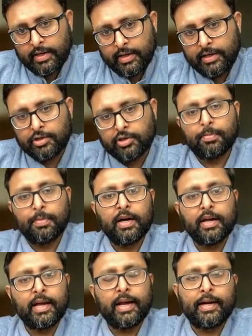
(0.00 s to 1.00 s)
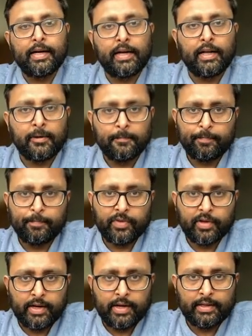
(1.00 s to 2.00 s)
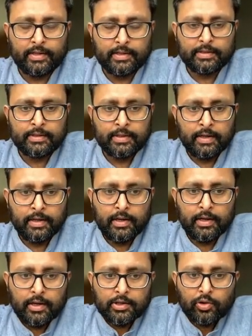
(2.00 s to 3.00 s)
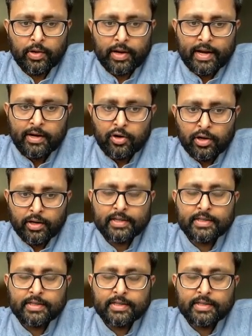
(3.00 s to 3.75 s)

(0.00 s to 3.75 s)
e to the power nt, like this. So L naught